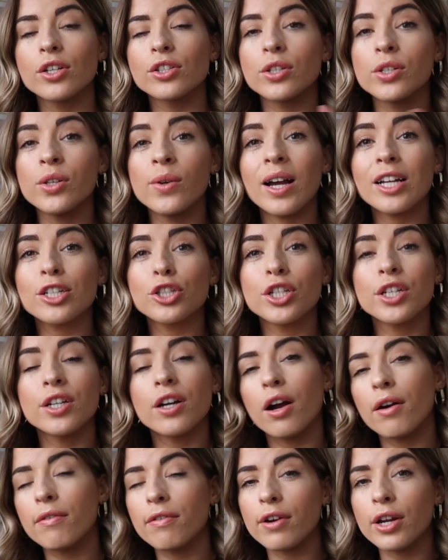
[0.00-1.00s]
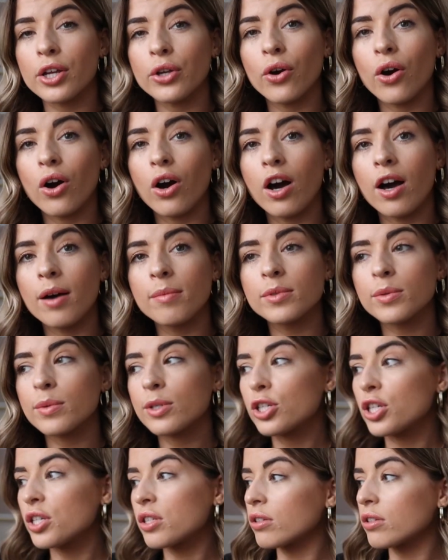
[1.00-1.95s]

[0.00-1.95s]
so you're actually covering your arms, which